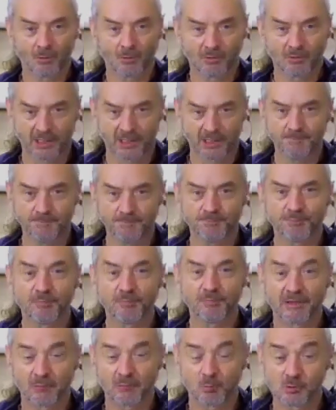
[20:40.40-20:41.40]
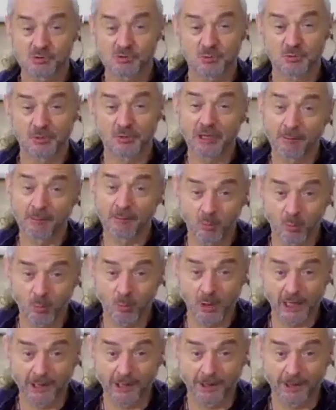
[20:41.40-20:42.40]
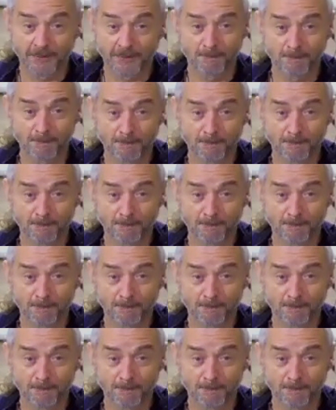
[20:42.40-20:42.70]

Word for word: Okay, that was number one.